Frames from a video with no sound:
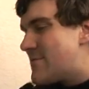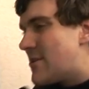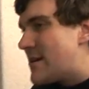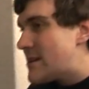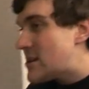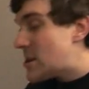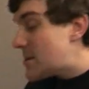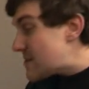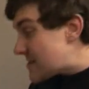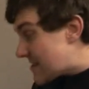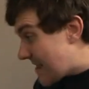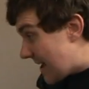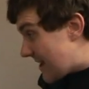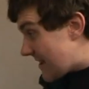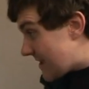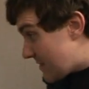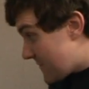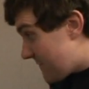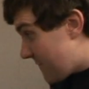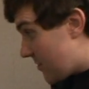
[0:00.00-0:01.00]
Right, you know the
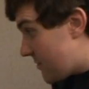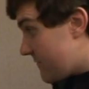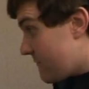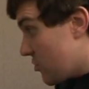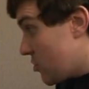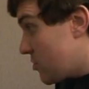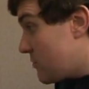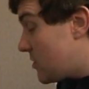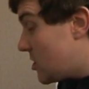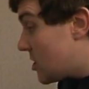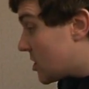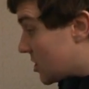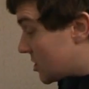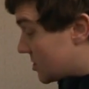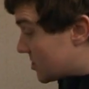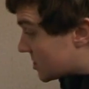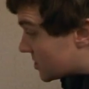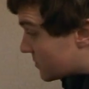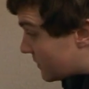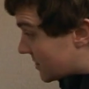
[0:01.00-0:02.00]
telly in the front room? Can
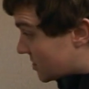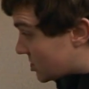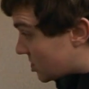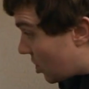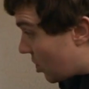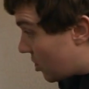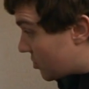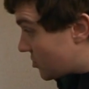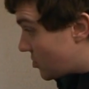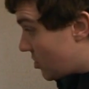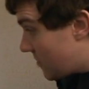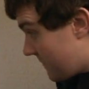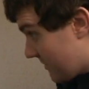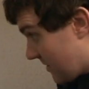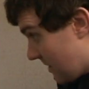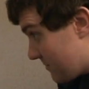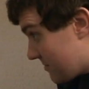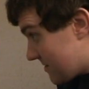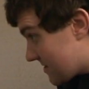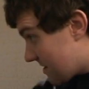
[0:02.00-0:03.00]
you switch it on and off a
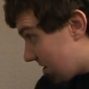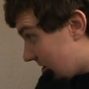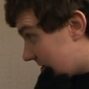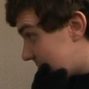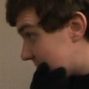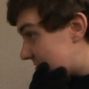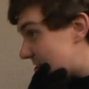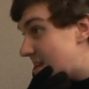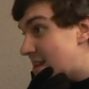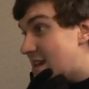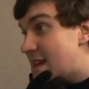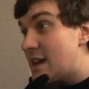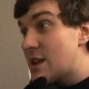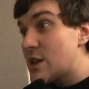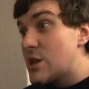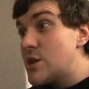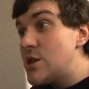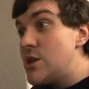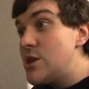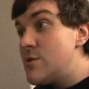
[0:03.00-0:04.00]
couple of times? And
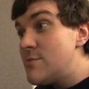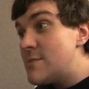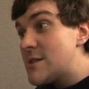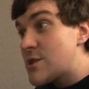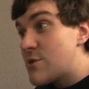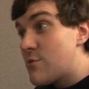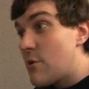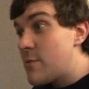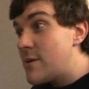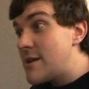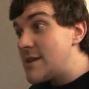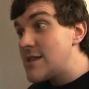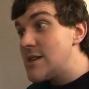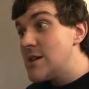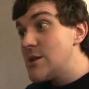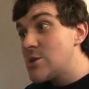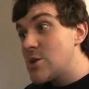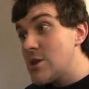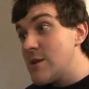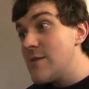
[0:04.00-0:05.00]
can you, Mr Roberts,
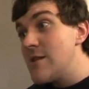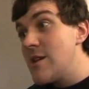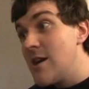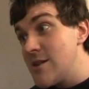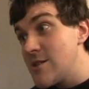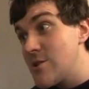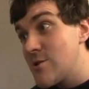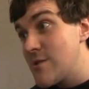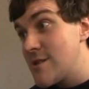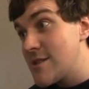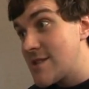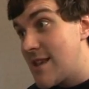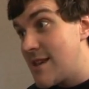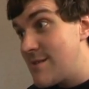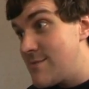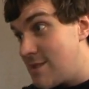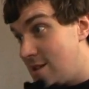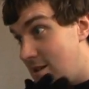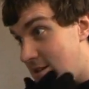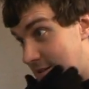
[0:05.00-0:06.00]
turn the light on at the
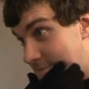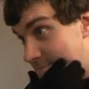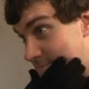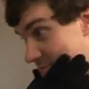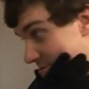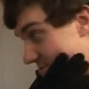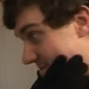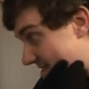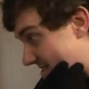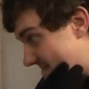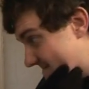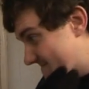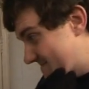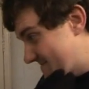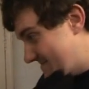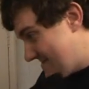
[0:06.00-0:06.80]
same time? All right.